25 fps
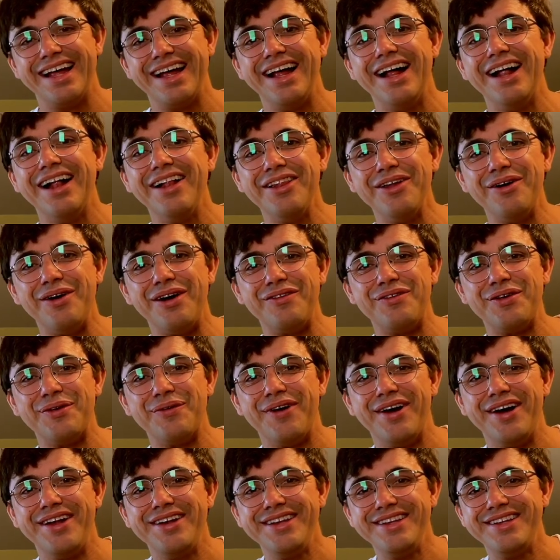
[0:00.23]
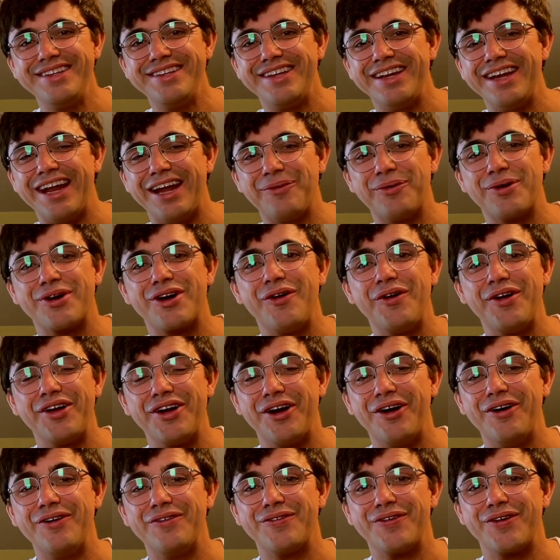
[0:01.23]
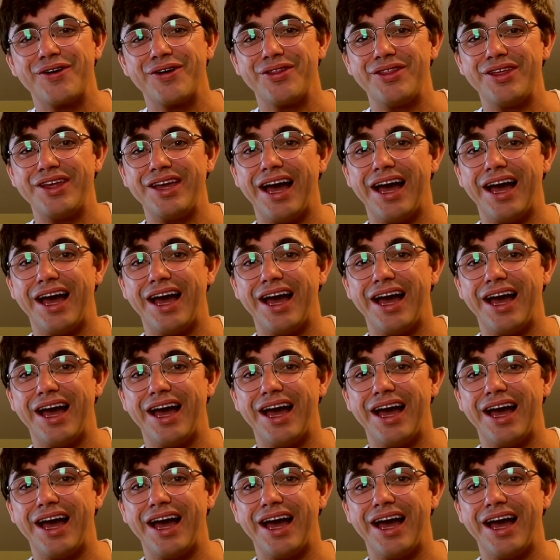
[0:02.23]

Hello everyone, today we're going over the